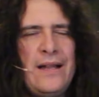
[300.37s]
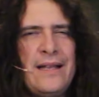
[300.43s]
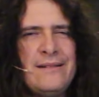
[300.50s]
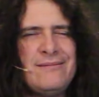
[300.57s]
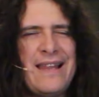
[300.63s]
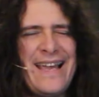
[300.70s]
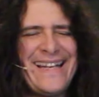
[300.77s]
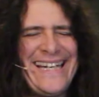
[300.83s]

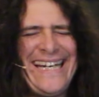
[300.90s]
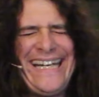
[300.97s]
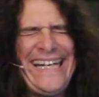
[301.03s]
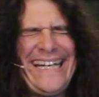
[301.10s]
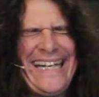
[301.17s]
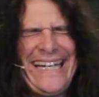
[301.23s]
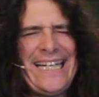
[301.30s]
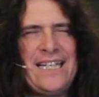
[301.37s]
like,
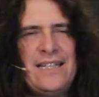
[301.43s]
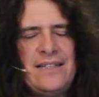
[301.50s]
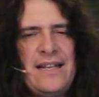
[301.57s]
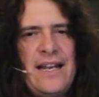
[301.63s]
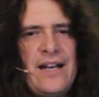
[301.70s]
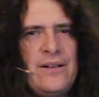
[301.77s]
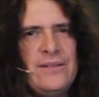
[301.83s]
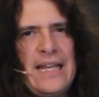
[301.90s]

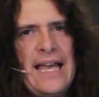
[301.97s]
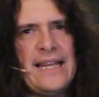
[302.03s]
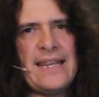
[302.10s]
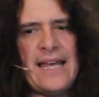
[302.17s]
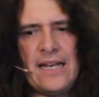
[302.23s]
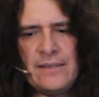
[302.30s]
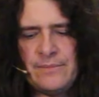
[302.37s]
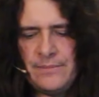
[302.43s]
I don't like
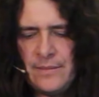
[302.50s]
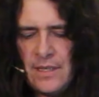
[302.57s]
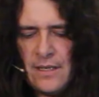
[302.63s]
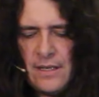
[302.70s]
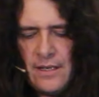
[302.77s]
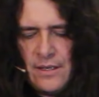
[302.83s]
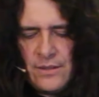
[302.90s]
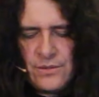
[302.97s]
that.
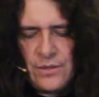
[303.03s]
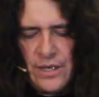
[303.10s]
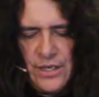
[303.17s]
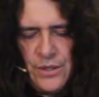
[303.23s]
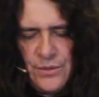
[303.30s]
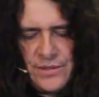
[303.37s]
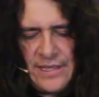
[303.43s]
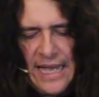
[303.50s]
So I
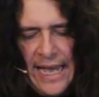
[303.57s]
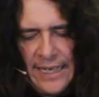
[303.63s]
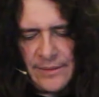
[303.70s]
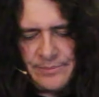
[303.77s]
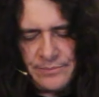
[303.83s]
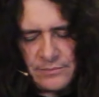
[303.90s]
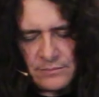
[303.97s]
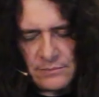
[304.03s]
use
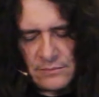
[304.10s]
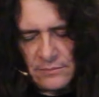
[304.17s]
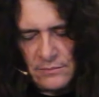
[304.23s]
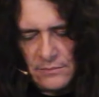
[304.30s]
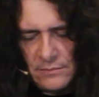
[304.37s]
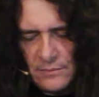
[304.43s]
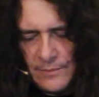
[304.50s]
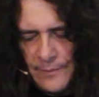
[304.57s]
that.
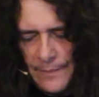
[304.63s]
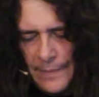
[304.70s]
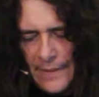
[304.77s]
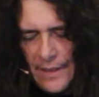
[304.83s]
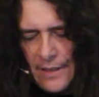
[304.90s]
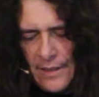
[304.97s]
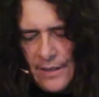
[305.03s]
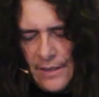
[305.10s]

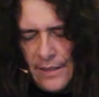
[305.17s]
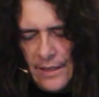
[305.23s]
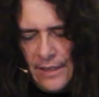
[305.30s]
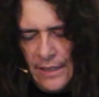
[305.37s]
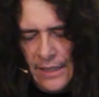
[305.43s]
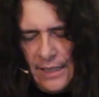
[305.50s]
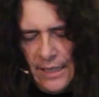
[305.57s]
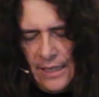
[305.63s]

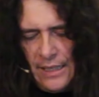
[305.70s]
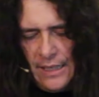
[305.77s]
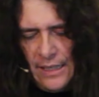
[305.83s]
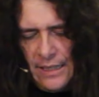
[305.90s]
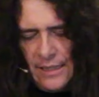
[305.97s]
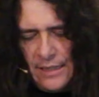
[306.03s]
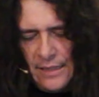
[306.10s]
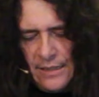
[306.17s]

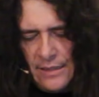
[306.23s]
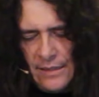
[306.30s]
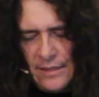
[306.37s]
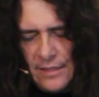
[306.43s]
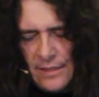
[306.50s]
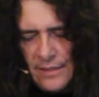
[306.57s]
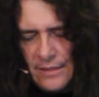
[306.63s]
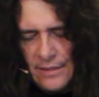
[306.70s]
And
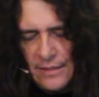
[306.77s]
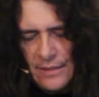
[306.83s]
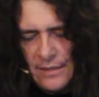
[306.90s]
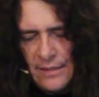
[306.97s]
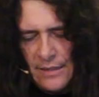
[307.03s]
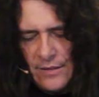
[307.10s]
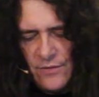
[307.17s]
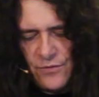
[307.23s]

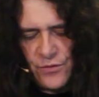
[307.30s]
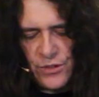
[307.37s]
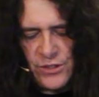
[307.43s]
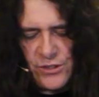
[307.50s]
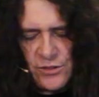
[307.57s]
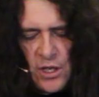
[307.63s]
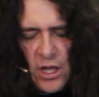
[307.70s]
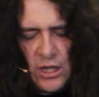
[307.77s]
for
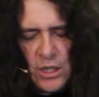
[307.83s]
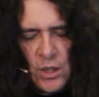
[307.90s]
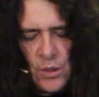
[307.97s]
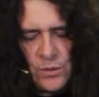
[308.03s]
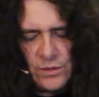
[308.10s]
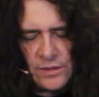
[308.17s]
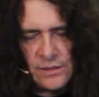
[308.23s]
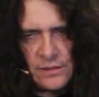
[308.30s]

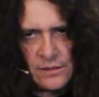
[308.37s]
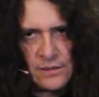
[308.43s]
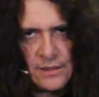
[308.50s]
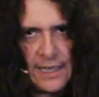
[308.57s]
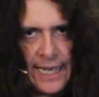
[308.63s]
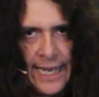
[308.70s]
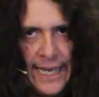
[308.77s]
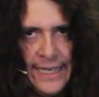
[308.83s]
solos,
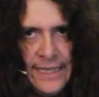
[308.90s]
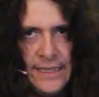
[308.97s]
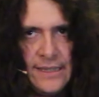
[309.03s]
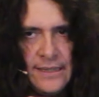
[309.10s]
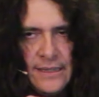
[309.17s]
I